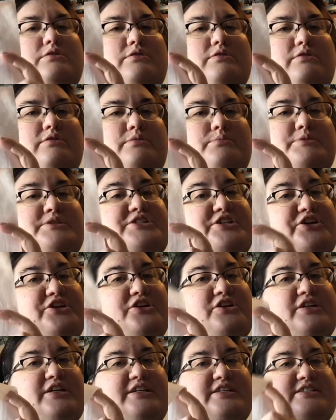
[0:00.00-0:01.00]

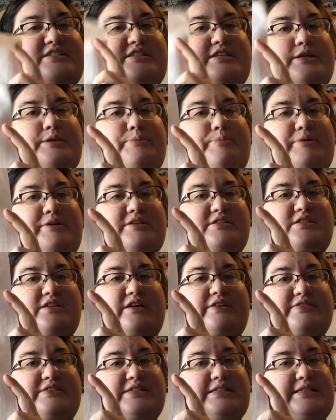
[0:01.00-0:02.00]
material is the piece
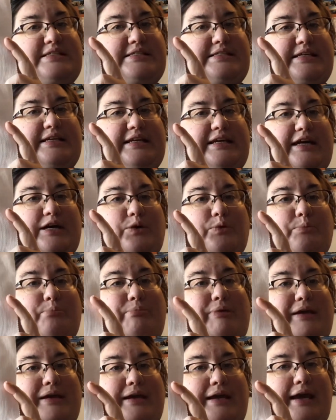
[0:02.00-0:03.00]
of 16 count
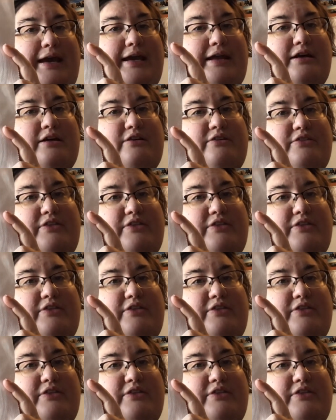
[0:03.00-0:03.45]
pink Ada